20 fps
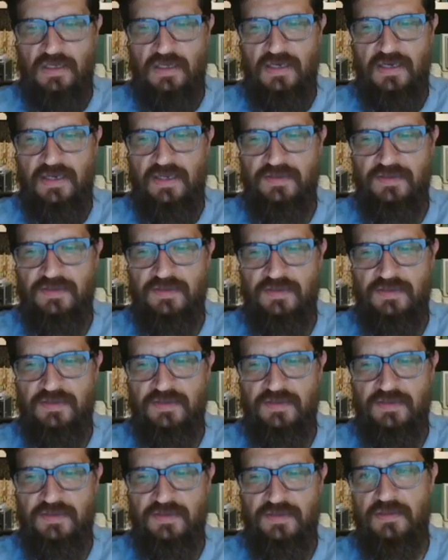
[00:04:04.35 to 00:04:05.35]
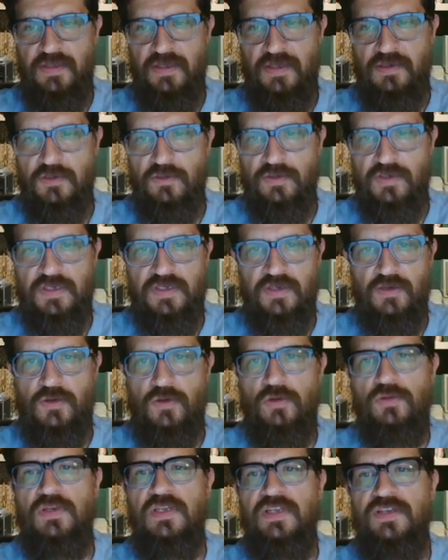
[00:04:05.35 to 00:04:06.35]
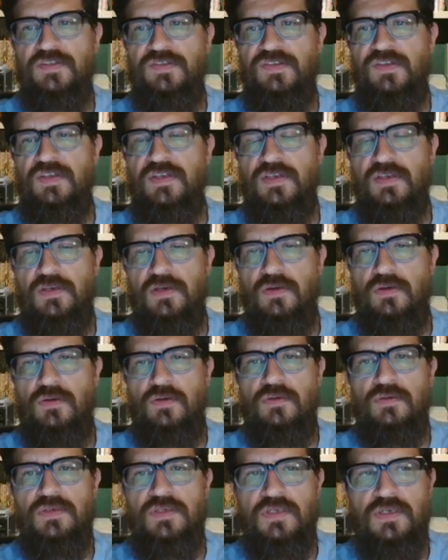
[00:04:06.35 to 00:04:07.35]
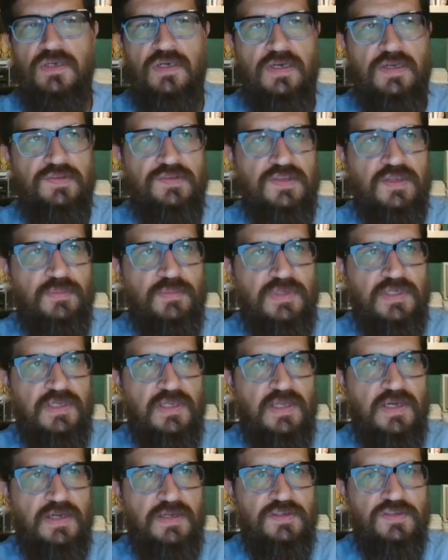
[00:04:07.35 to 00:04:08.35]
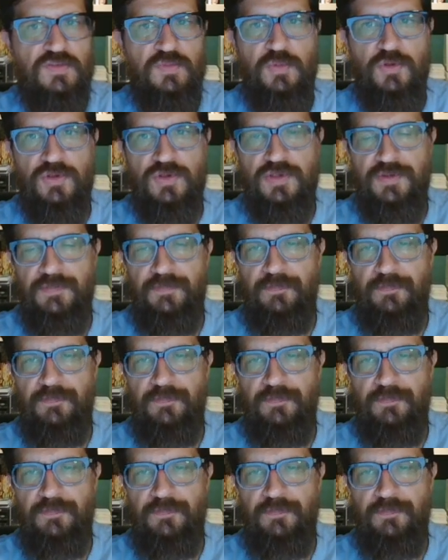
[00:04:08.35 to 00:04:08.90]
Let's then take a look at the code listing on the assembly lines book.